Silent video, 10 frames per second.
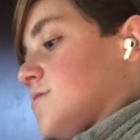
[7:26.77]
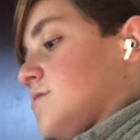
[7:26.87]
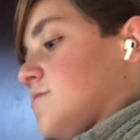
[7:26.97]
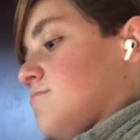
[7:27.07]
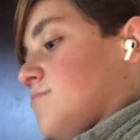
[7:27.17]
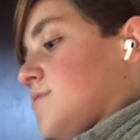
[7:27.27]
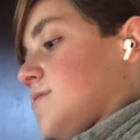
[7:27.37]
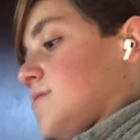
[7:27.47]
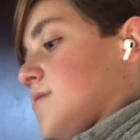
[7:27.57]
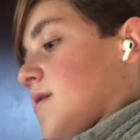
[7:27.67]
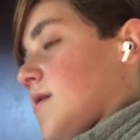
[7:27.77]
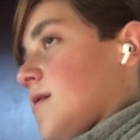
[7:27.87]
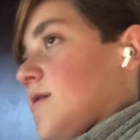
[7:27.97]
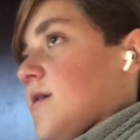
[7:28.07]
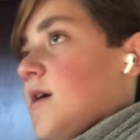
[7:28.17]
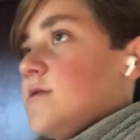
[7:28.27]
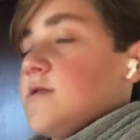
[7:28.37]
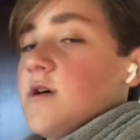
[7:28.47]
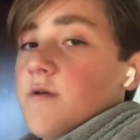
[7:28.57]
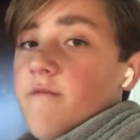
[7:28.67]
uh, I got, I gotta
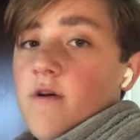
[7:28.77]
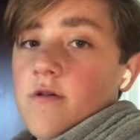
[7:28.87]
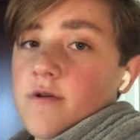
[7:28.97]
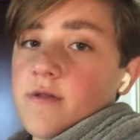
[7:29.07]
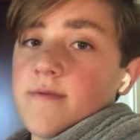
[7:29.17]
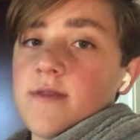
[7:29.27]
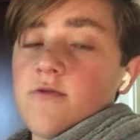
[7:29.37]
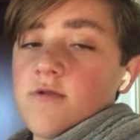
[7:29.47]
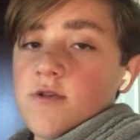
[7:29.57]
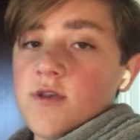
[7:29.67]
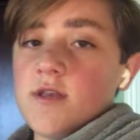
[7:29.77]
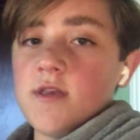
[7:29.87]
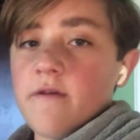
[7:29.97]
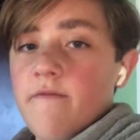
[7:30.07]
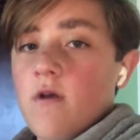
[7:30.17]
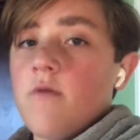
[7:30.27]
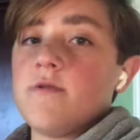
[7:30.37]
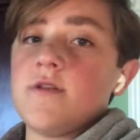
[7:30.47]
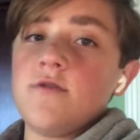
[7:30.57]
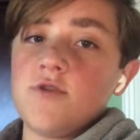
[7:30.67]
know if y'all are gonna be doing G, if y'all
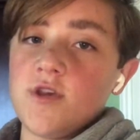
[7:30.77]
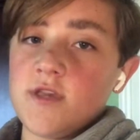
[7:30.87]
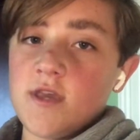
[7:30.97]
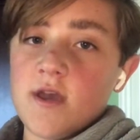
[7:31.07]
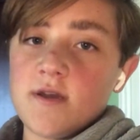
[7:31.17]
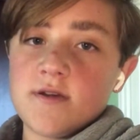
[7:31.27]
want to do GTA.